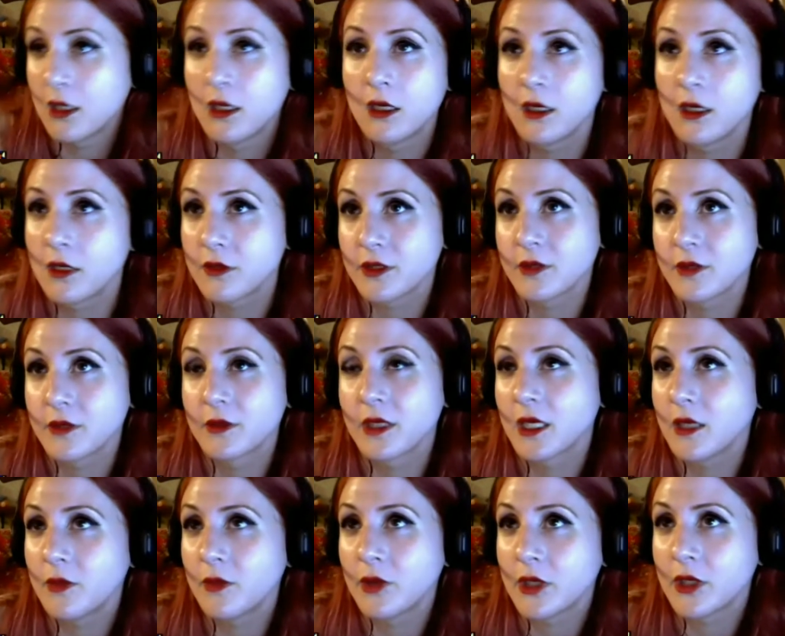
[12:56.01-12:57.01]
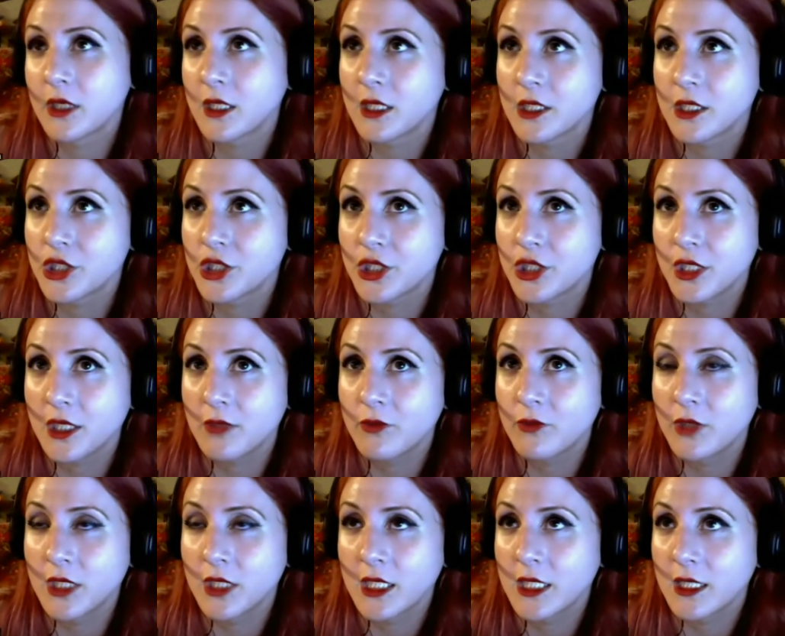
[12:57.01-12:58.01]
of something he put on his sheet when
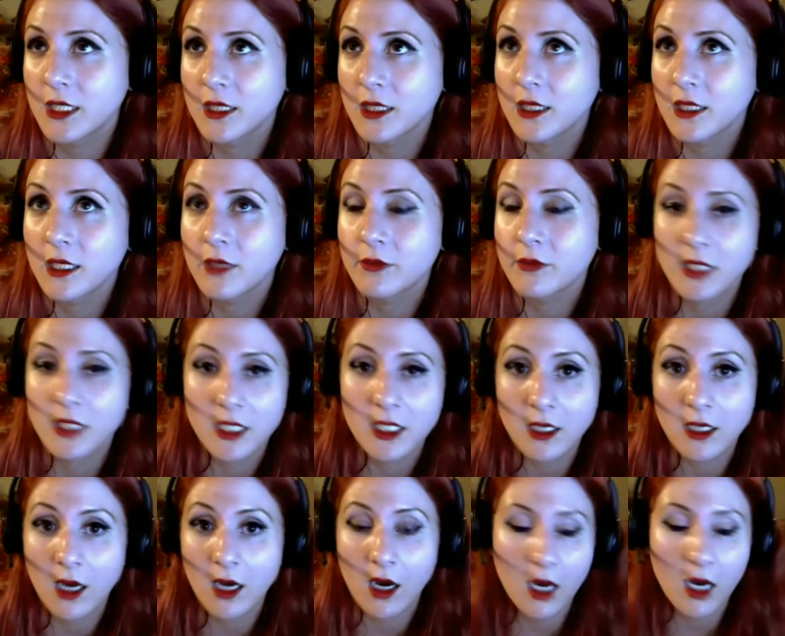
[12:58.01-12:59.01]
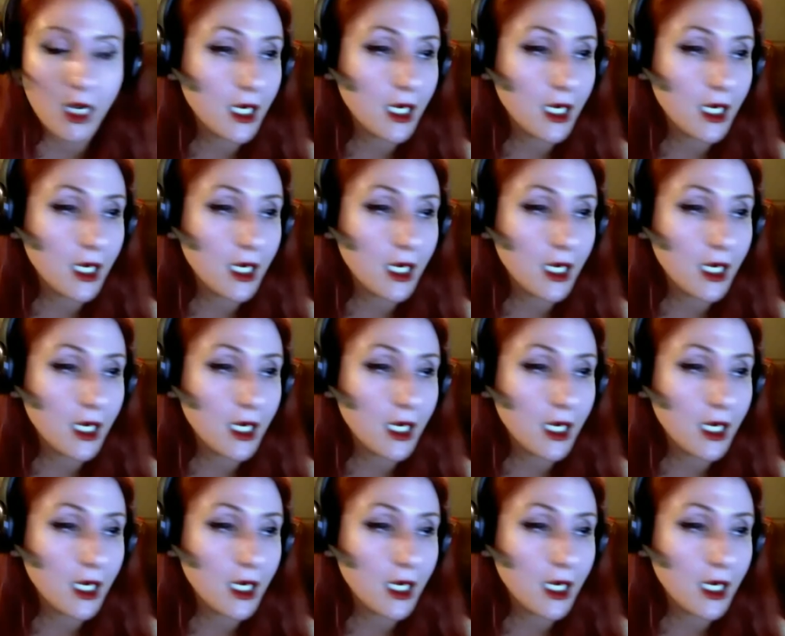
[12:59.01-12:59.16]
he didn't think he would get caught.